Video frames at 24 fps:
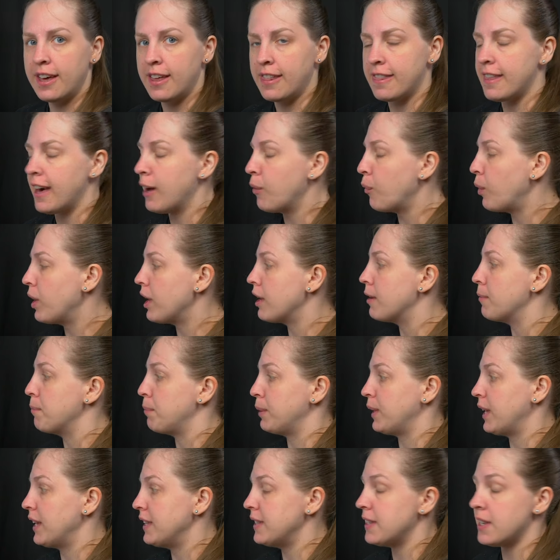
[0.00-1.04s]
That way it
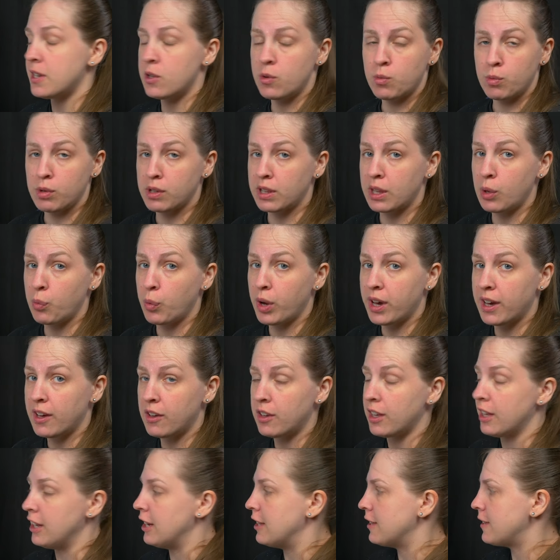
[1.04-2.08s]
blends in really well
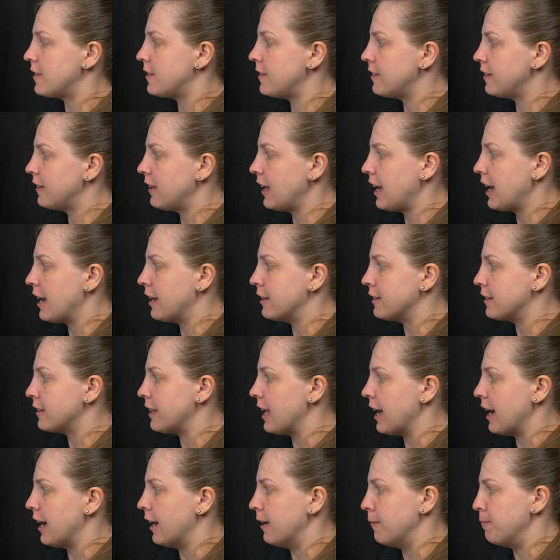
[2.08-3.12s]
and it still has
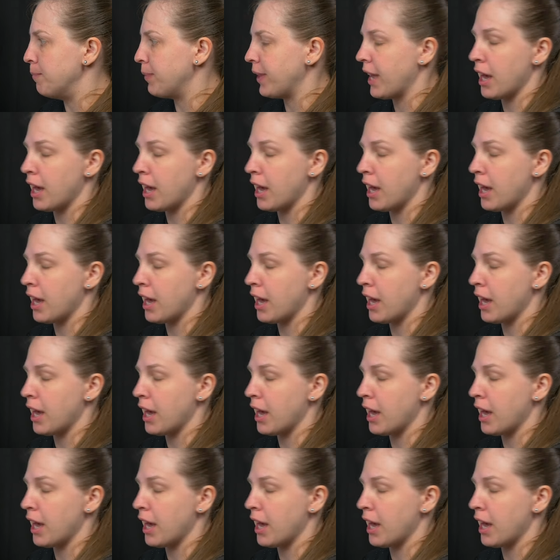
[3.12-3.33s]
that